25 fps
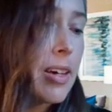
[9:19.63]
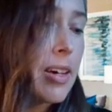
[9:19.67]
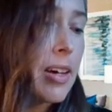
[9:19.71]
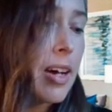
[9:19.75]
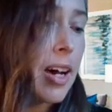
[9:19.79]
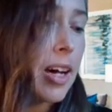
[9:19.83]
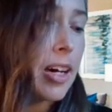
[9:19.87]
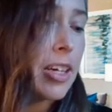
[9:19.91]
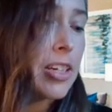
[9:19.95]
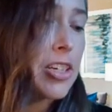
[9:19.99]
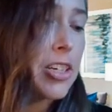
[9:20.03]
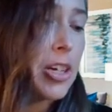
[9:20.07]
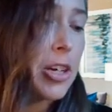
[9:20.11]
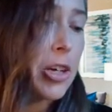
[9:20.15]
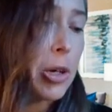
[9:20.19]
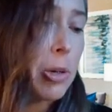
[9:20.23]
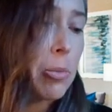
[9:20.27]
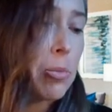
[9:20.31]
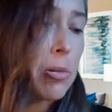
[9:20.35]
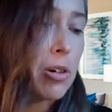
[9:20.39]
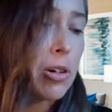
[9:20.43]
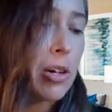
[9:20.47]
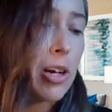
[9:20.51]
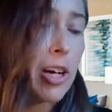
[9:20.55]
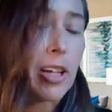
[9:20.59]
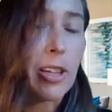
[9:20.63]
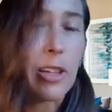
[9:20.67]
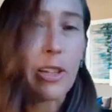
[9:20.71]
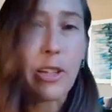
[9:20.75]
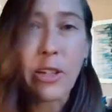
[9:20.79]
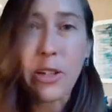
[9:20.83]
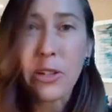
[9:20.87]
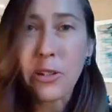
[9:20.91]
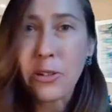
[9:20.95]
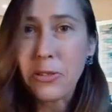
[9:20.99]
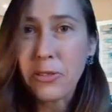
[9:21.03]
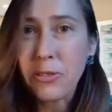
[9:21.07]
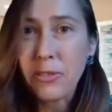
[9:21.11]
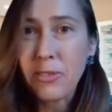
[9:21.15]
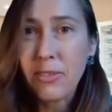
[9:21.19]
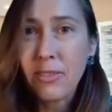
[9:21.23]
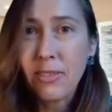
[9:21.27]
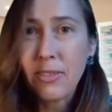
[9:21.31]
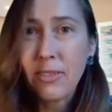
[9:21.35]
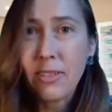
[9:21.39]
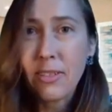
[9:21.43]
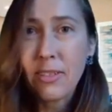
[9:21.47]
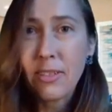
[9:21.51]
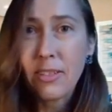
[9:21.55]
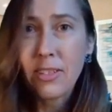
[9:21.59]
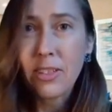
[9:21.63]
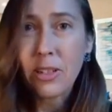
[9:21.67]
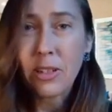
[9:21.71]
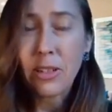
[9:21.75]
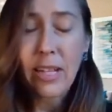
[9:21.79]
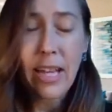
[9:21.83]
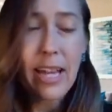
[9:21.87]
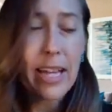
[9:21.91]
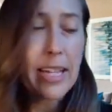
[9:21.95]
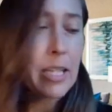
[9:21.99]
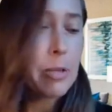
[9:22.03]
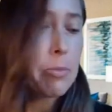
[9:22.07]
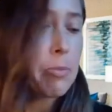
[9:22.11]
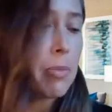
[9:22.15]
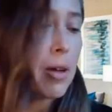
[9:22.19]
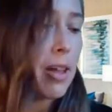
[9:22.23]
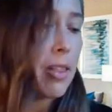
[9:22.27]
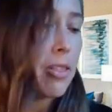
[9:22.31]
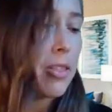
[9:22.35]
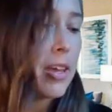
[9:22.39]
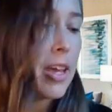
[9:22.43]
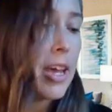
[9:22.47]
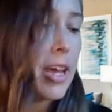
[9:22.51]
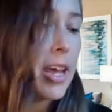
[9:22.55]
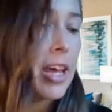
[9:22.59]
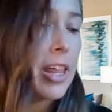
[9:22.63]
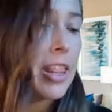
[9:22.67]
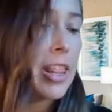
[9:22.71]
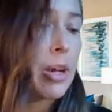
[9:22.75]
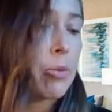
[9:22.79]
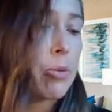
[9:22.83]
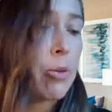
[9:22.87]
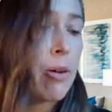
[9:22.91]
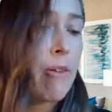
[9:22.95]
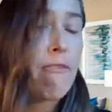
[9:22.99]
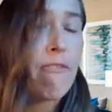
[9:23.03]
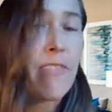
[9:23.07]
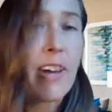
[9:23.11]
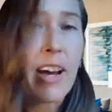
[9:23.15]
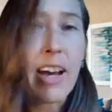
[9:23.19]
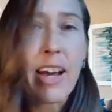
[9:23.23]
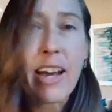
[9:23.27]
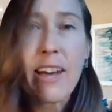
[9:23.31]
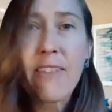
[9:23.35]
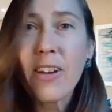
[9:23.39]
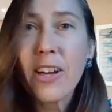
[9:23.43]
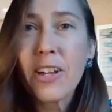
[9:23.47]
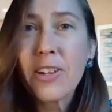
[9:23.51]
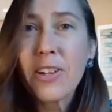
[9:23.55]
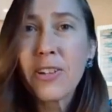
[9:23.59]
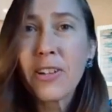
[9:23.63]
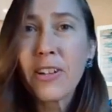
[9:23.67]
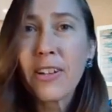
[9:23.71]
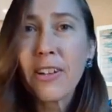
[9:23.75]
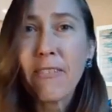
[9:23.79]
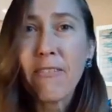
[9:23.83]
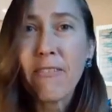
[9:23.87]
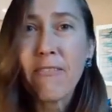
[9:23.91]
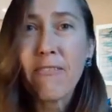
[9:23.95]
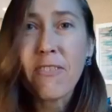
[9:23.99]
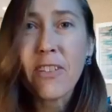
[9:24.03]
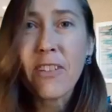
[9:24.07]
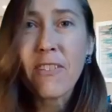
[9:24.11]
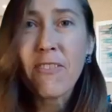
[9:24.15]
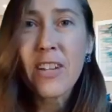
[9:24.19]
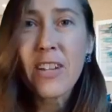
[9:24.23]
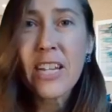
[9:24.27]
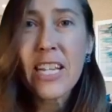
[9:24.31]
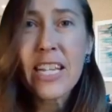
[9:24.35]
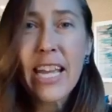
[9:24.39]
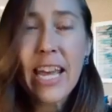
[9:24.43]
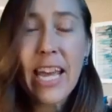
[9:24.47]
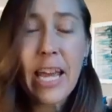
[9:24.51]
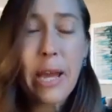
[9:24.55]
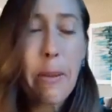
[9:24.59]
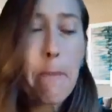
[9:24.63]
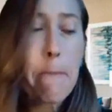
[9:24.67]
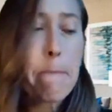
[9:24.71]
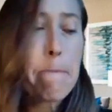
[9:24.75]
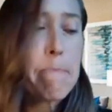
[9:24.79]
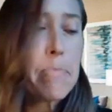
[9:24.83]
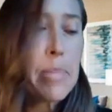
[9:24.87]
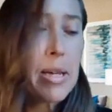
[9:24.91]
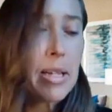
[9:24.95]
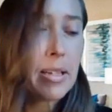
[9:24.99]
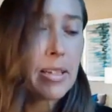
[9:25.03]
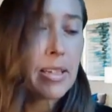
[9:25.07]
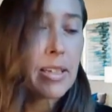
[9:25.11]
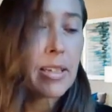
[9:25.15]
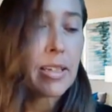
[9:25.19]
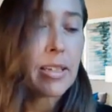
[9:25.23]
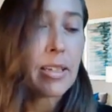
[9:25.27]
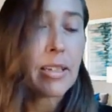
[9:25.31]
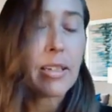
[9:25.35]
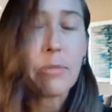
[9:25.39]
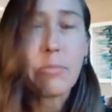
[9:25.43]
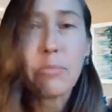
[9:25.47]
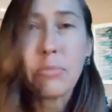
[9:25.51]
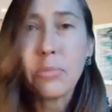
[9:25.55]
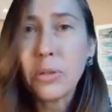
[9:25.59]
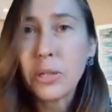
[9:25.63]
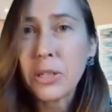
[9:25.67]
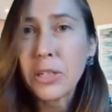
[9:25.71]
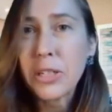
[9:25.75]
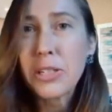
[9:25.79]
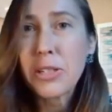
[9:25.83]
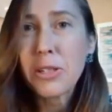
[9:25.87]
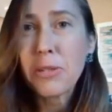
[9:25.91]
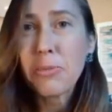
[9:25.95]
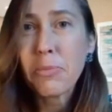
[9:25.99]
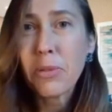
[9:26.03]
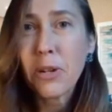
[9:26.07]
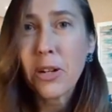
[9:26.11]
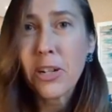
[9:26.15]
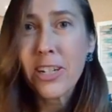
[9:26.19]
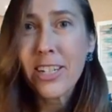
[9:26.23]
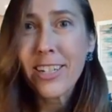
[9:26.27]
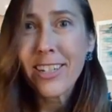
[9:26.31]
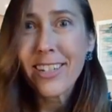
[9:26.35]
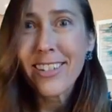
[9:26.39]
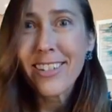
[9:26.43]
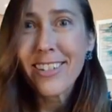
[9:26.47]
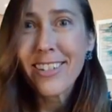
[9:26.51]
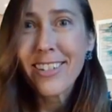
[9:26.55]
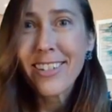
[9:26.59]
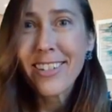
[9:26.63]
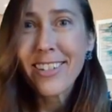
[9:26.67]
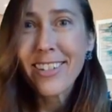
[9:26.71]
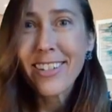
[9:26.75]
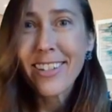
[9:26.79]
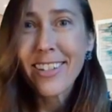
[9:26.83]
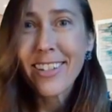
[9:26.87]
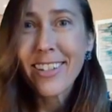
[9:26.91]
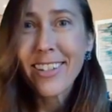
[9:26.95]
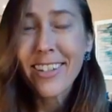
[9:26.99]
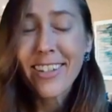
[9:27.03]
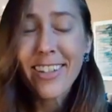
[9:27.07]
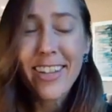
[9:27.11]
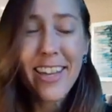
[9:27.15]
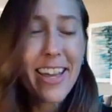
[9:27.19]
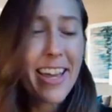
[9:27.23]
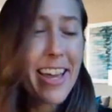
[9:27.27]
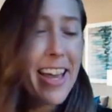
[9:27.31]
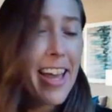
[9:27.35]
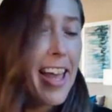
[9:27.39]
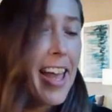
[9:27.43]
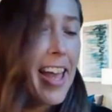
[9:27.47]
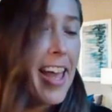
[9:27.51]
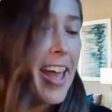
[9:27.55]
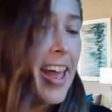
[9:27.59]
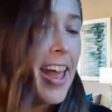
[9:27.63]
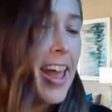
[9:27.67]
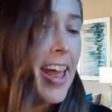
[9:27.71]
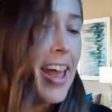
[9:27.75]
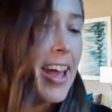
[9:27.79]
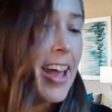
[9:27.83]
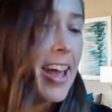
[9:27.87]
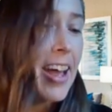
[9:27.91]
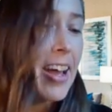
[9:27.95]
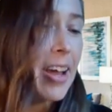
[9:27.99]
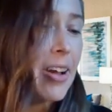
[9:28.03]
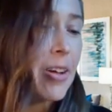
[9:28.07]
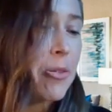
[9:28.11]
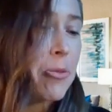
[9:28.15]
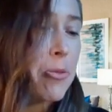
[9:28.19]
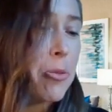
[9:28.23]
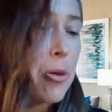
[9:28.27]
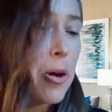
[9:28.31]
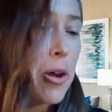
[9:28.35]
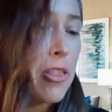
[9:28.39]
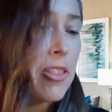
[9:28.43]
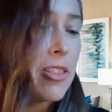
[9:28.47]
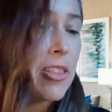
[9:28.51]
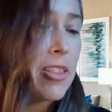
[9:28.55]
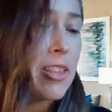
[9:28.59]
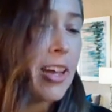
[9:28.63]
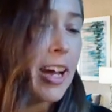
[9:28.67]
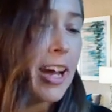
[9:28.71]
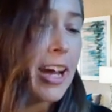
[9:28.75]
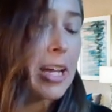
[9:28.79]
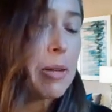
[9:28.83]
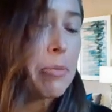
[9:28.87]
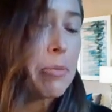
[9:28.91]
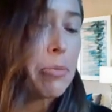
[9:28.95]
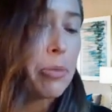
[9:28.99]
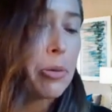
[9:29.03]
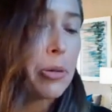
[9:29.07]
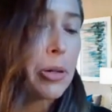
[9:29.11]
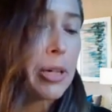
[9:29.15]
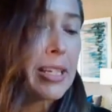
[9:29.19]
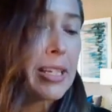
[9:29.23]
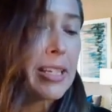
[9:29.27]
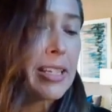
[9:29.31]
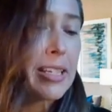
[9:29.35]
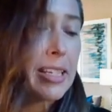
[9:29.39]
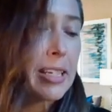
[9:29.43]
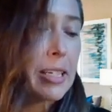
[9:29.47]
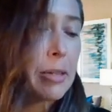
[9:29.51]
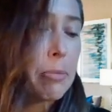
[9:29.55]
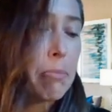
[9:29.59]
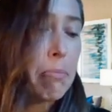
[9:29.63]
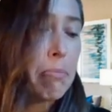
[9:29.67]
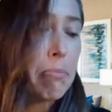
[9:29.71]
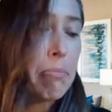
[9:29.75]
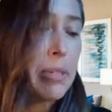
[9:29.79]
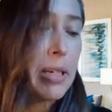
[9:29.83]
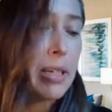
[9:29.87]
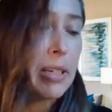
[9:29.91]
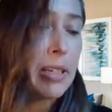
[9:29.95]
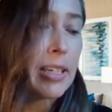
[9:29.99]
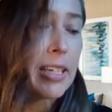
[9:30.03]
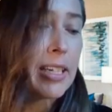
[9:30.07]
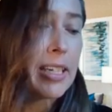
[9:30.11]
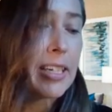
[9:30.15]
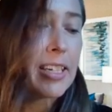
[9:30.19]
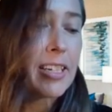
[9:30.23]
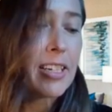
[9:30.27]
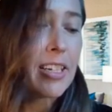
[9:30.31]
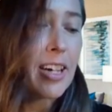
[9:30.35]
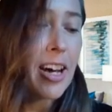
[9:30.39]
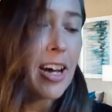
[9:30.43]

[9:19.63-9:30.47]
October alone, so last month, there were 558 million books purchased, worth $9.6 billion